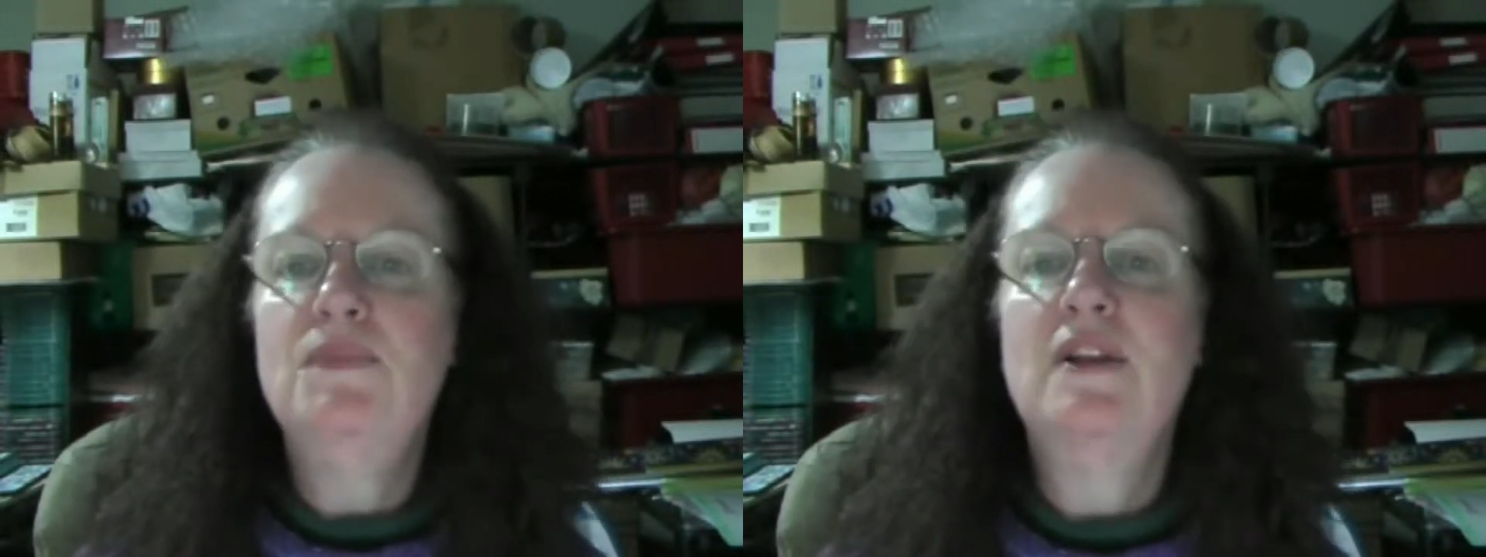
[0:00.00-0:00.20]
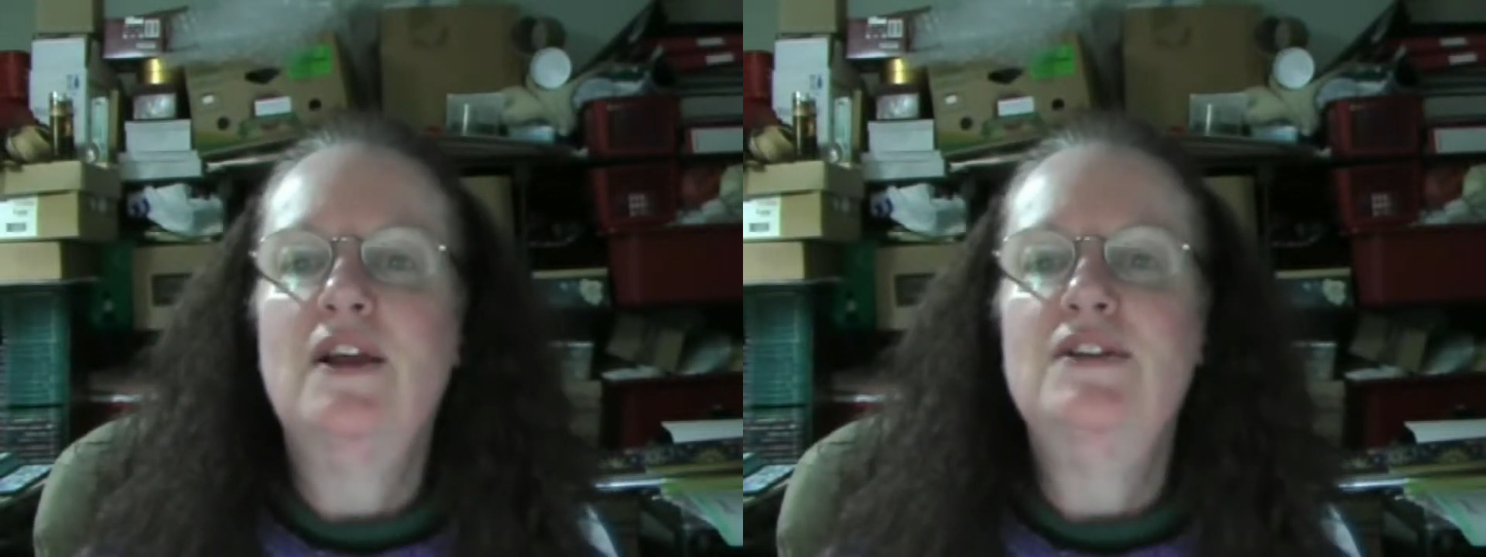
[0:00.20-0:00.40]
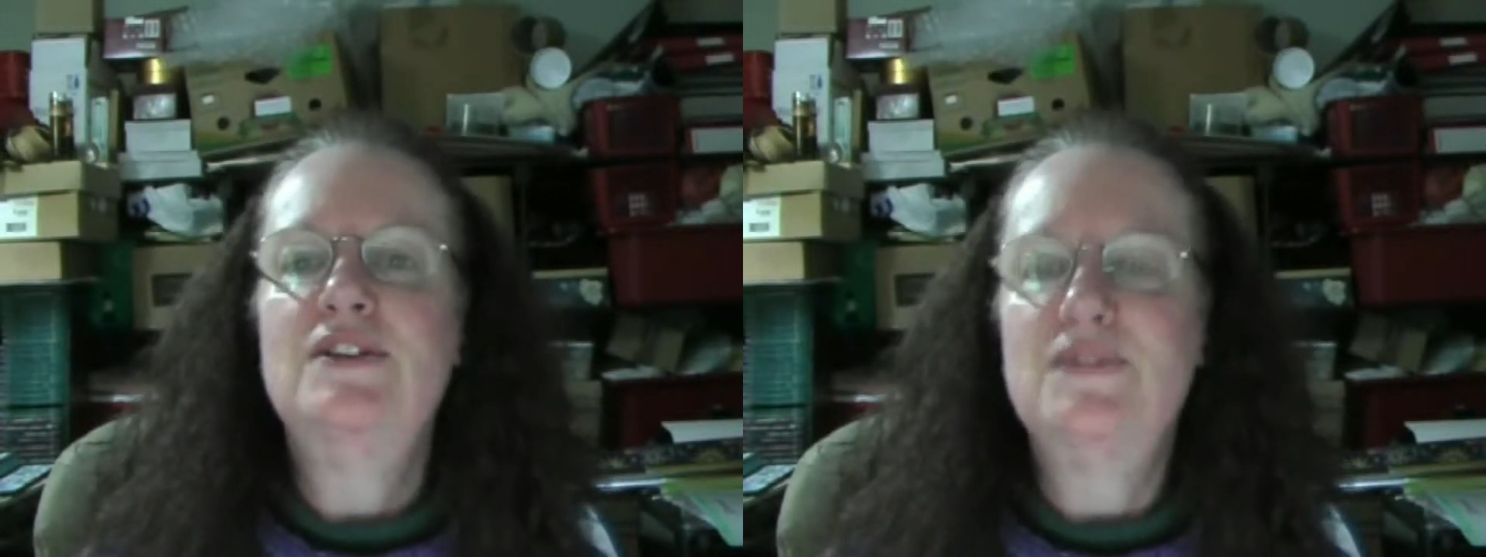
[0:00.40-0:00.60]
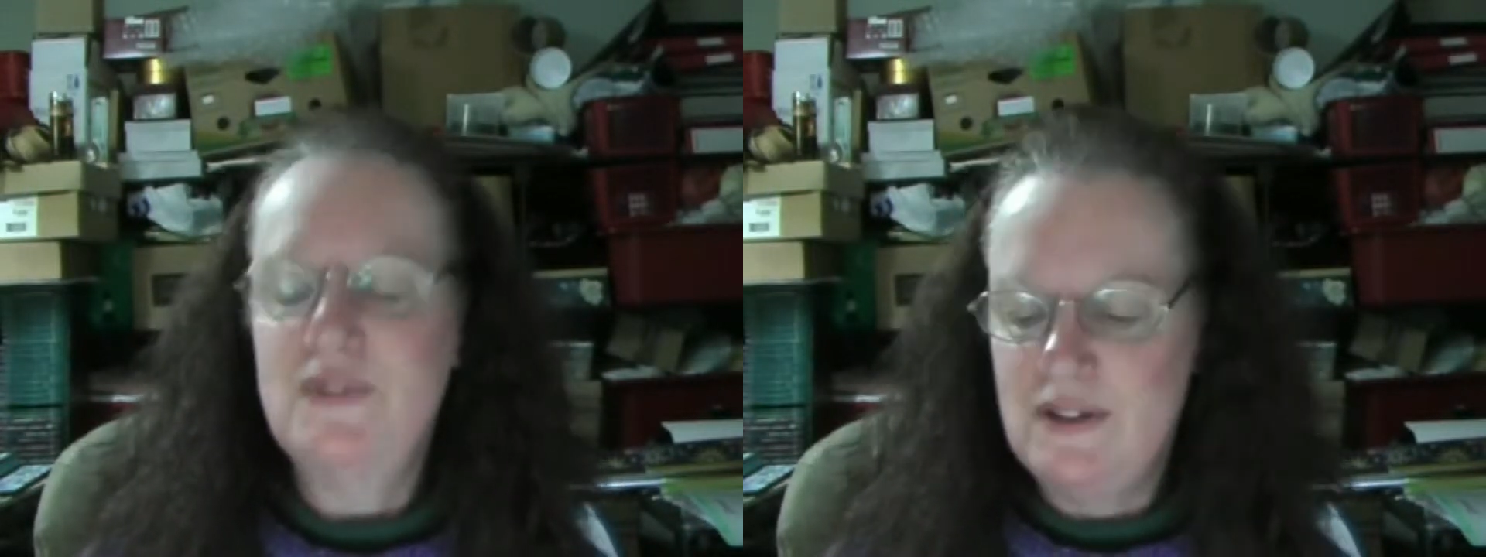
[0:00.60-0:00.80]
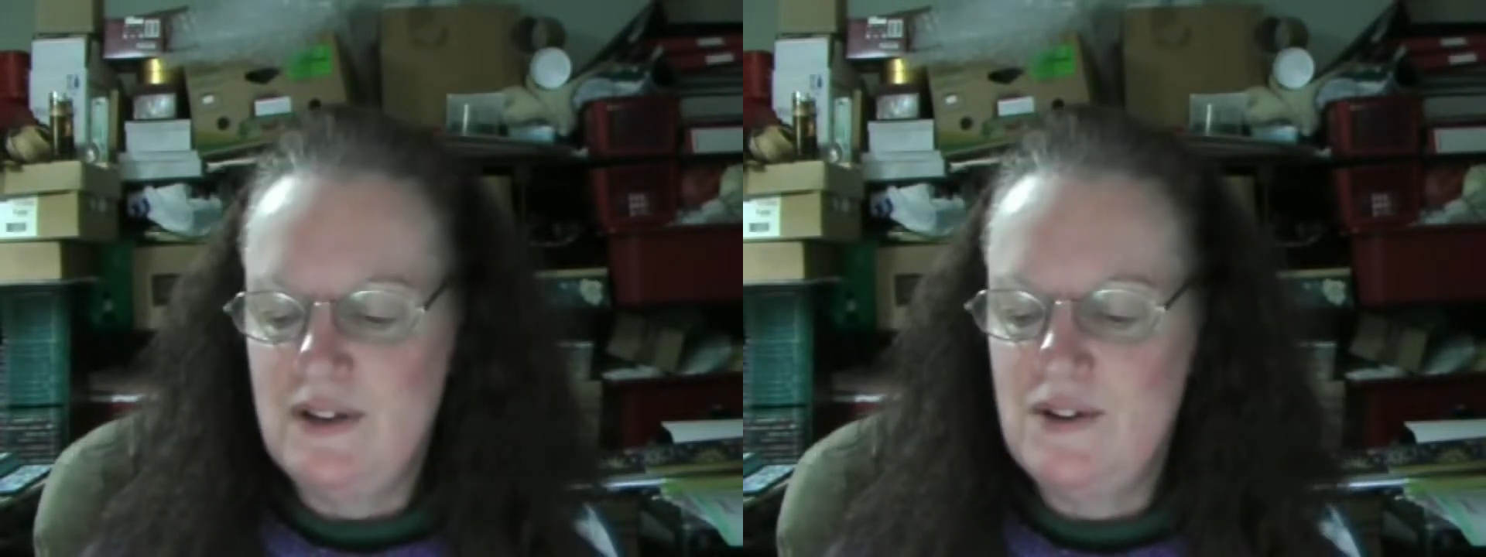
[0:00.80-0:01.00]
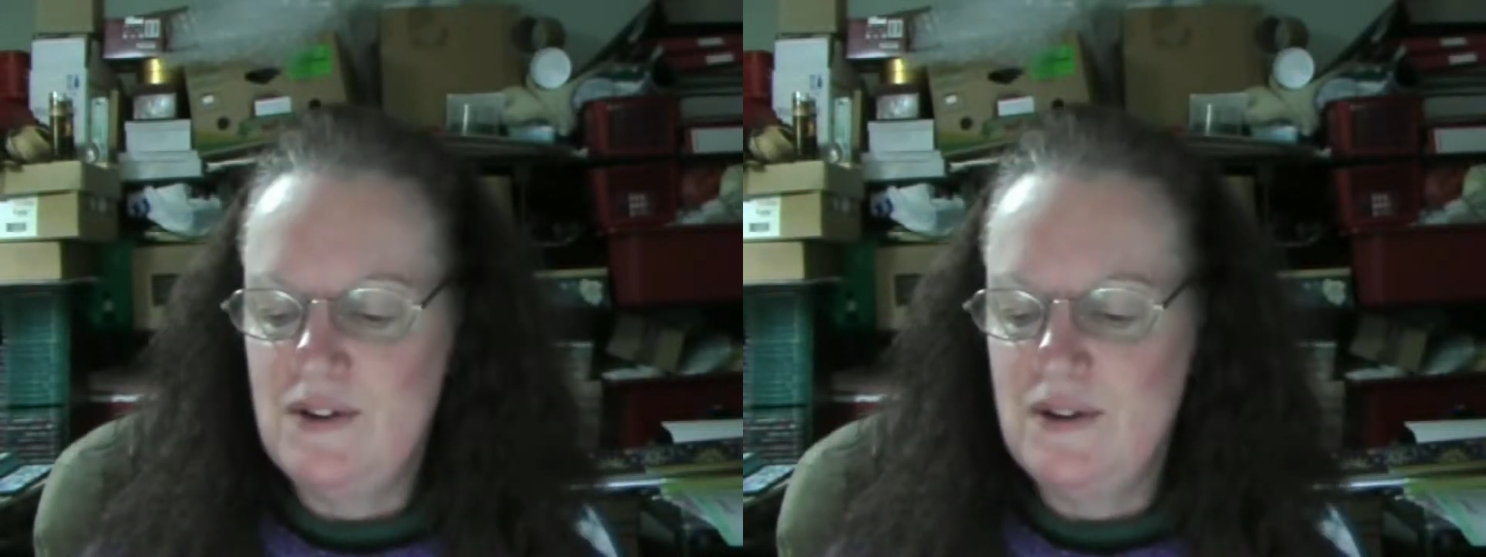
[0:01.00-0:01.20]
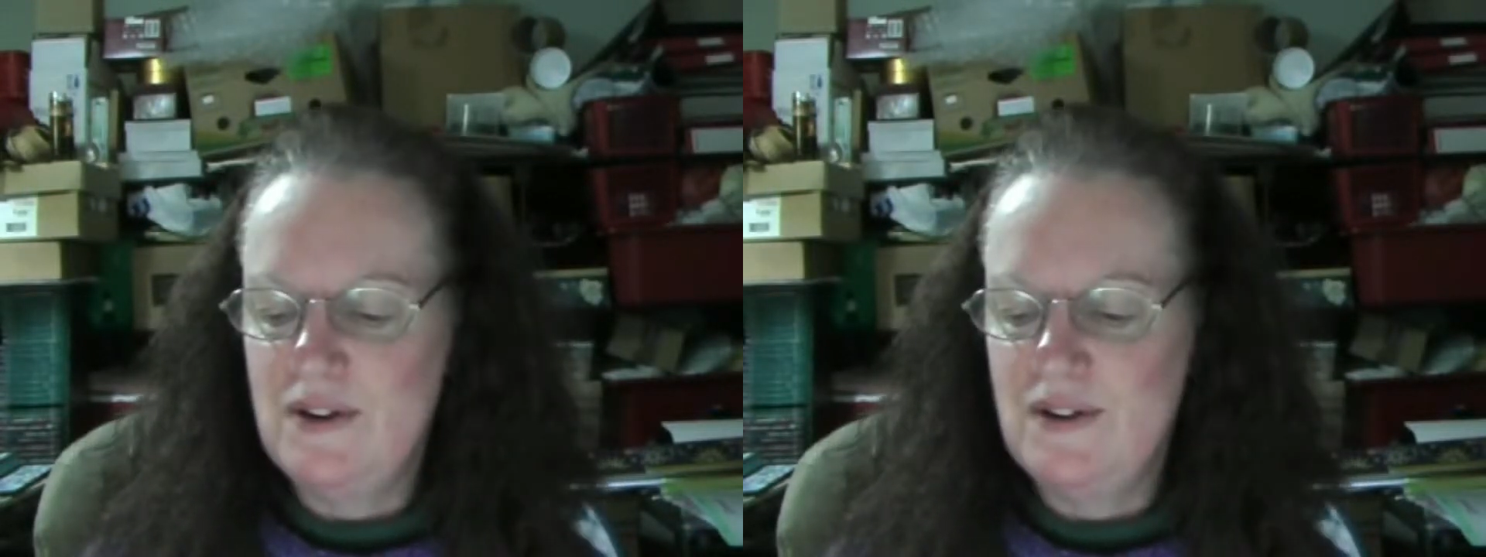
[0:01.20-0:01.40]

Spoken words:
latest video